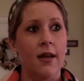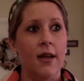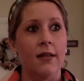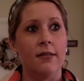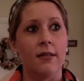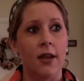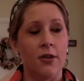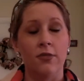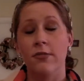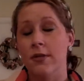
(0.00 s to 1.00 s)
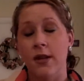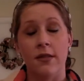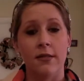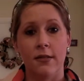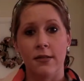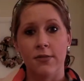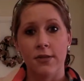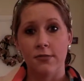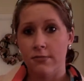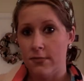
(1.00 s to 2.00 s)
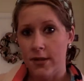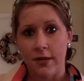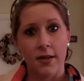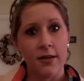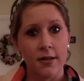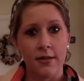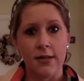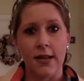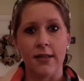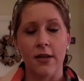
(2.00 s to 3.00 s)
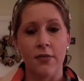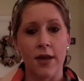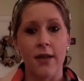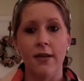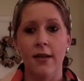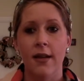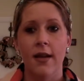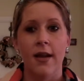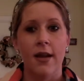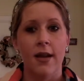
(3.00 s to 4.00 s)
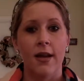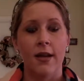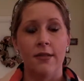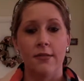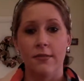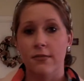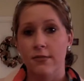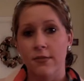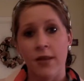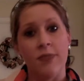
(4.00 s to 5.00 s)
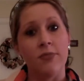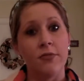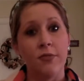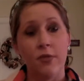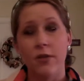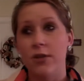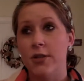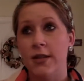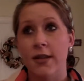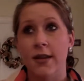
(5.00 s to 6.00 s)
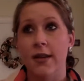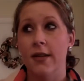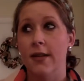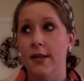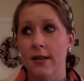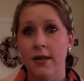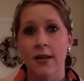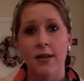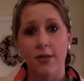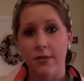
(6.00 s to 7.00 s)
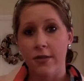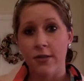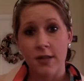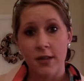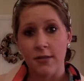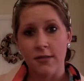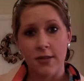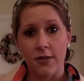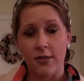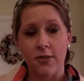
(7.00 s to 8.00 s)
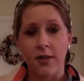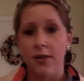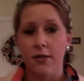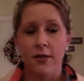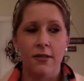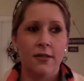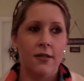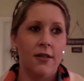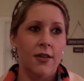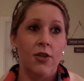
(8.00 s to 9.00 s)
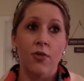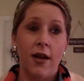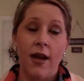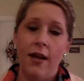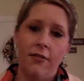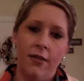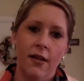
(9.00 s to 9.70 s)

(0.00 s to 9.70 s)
And, you know, nothing will ever like take that away. And we have to move forward just like you have other kids, you know, that you want to have.